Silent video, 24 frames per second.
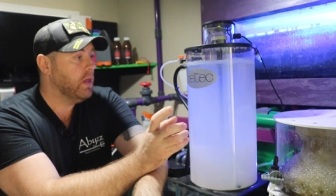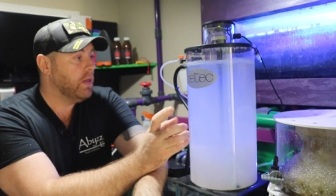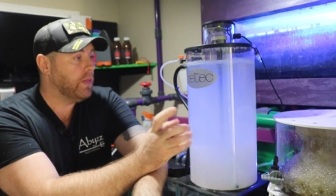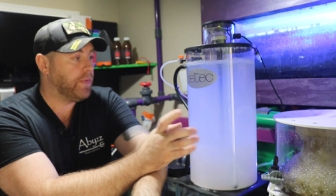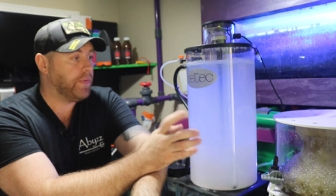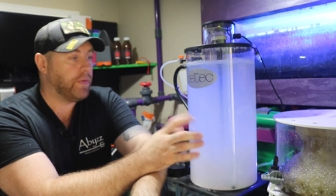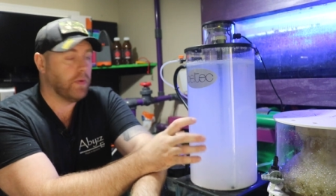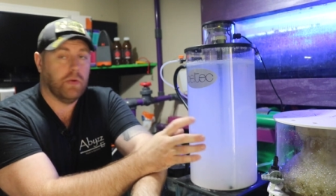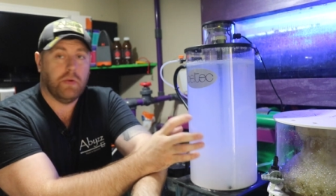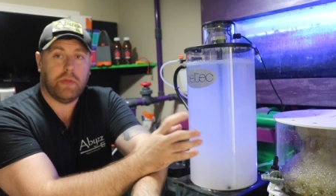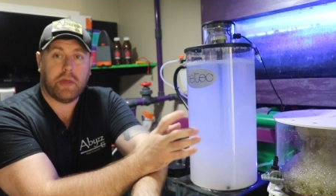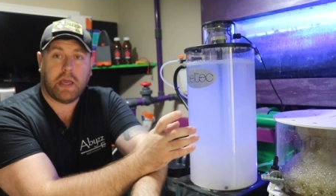
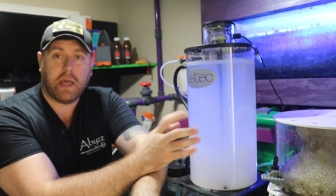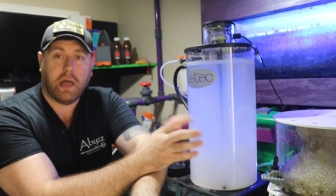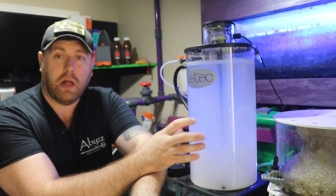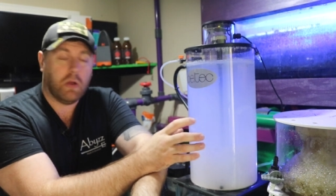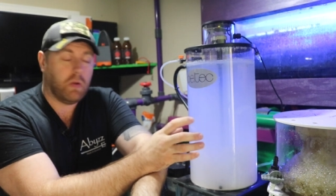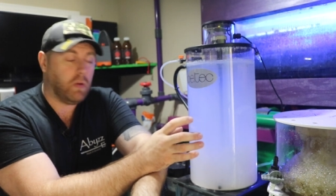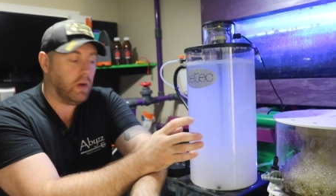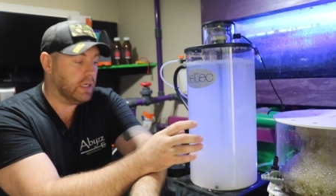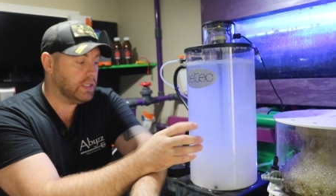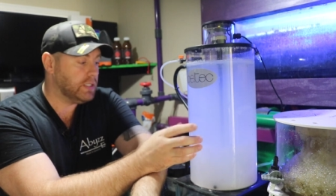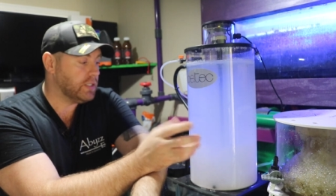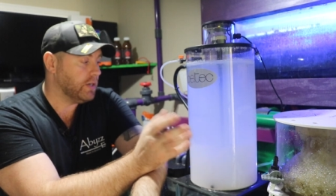through the
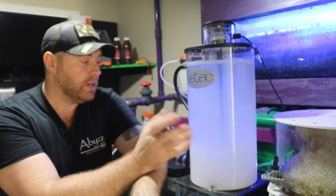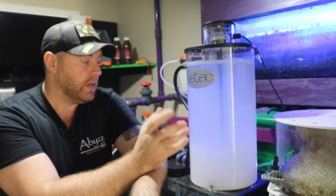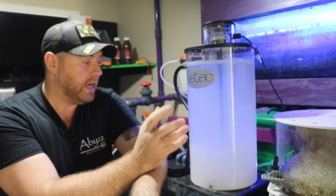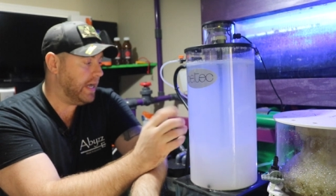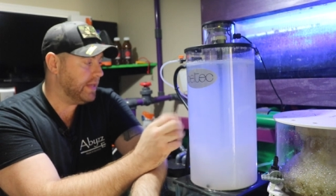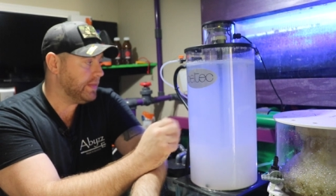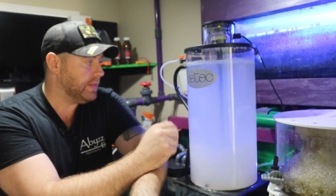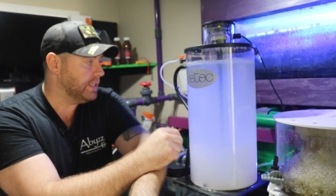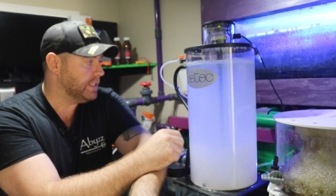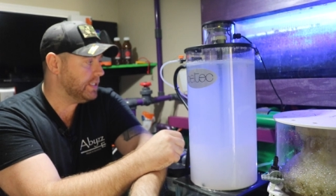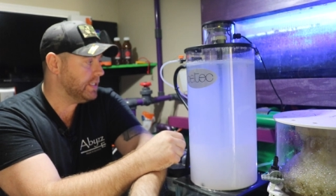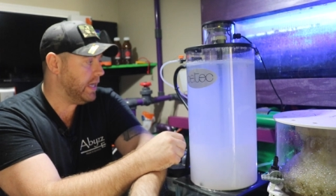calc
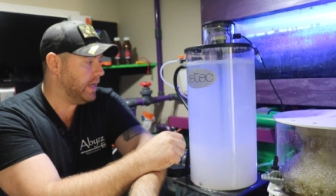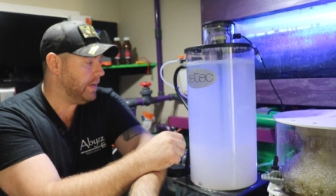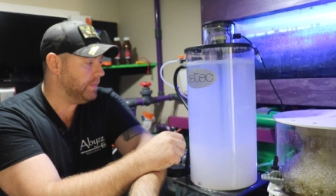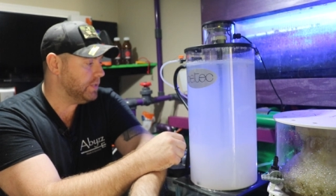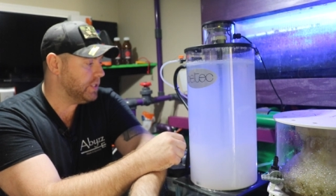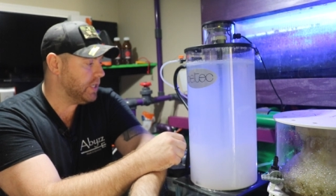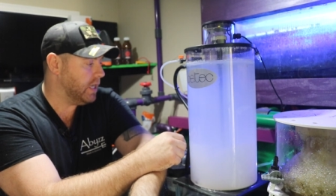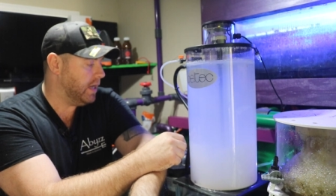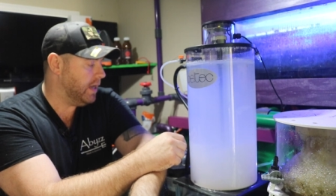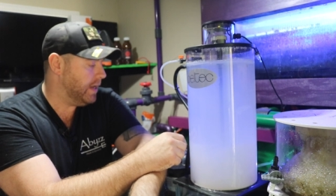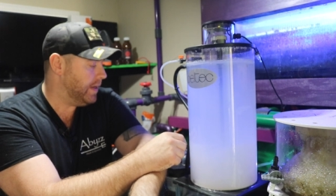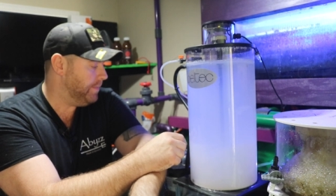at the same
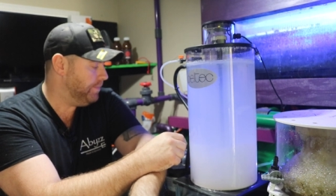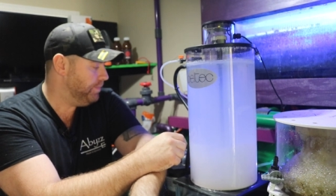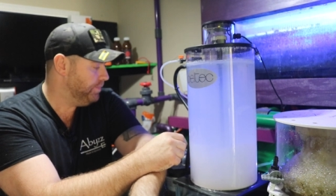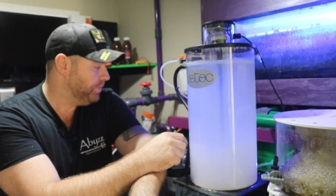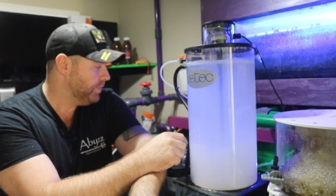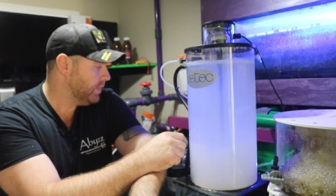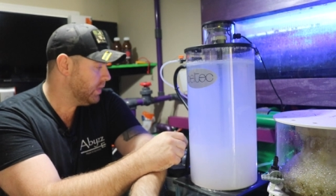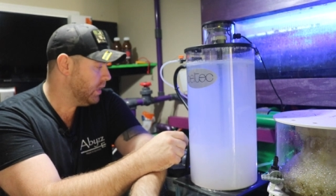time.